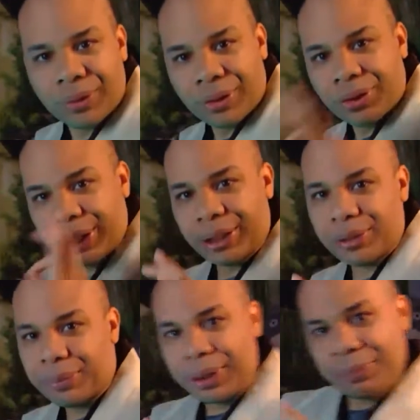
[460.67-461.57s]
so like
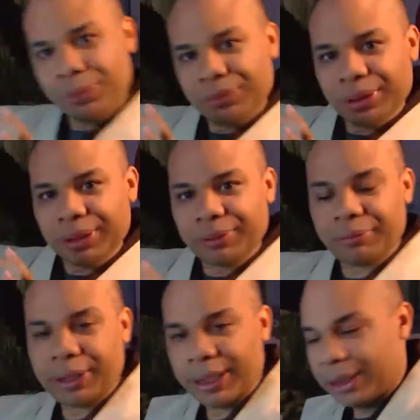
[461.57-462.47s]
somebody moves out of the
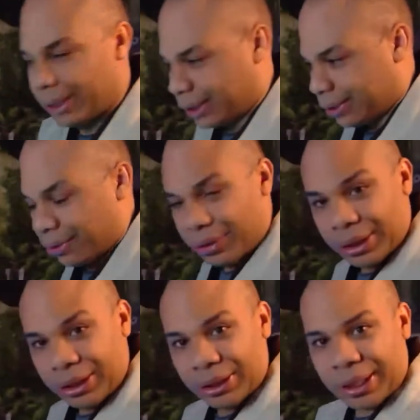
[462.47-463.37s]
way or
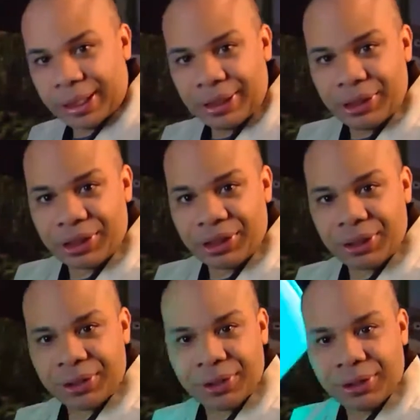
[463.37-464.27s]
they dodge,
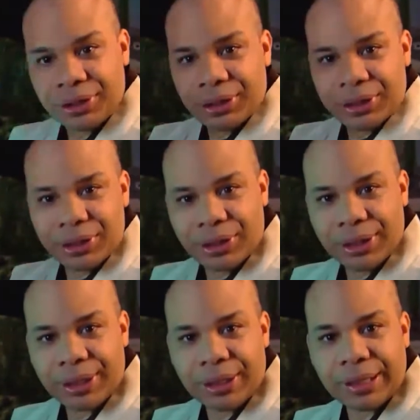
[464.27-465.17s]
you
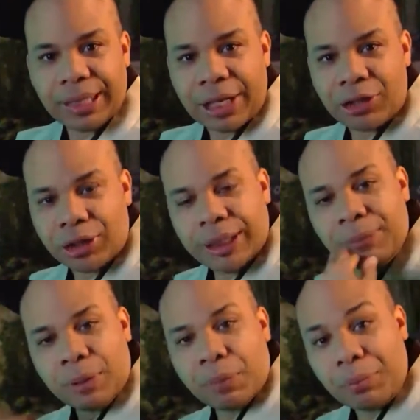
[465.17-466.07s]
can naturally keep
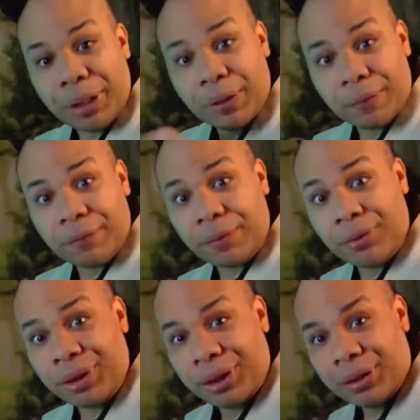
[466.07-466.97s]
the momentum
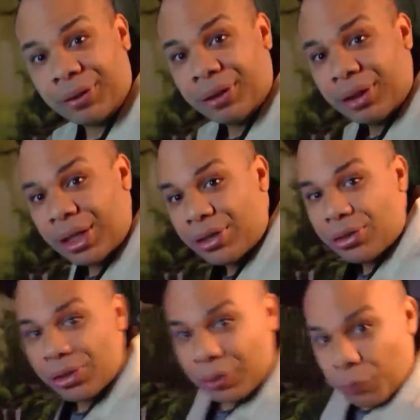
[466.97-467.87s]
flowing. Okay, so
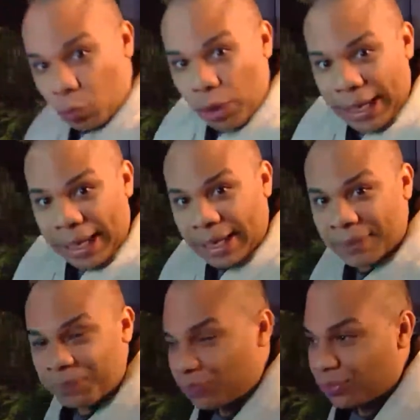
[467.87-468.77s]
sort of wow,
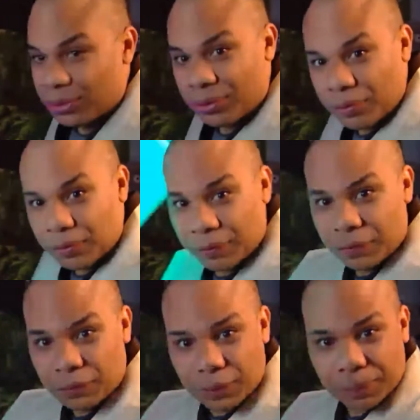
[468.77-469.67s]

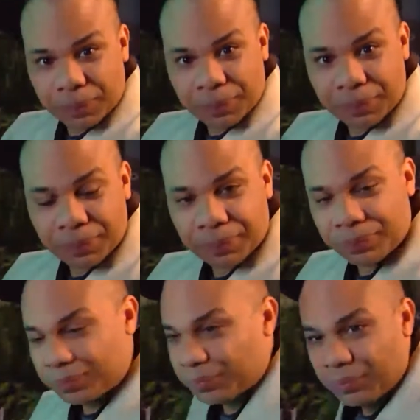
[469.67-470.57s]
boom,
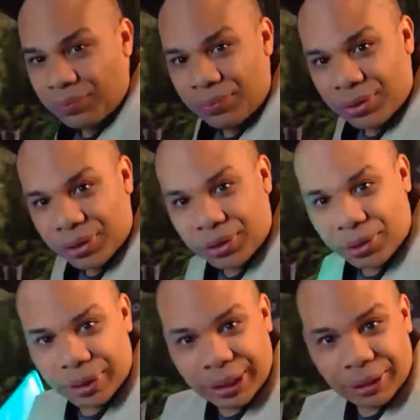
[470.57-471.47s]
still
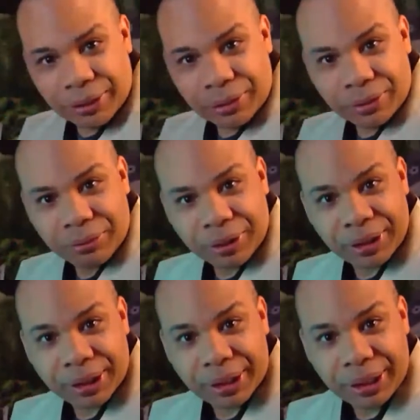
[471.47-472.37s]
can go with
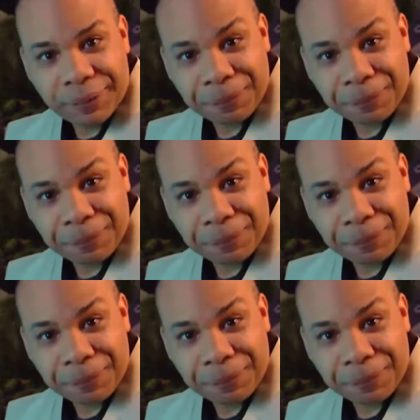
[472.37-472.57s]
it, yeah.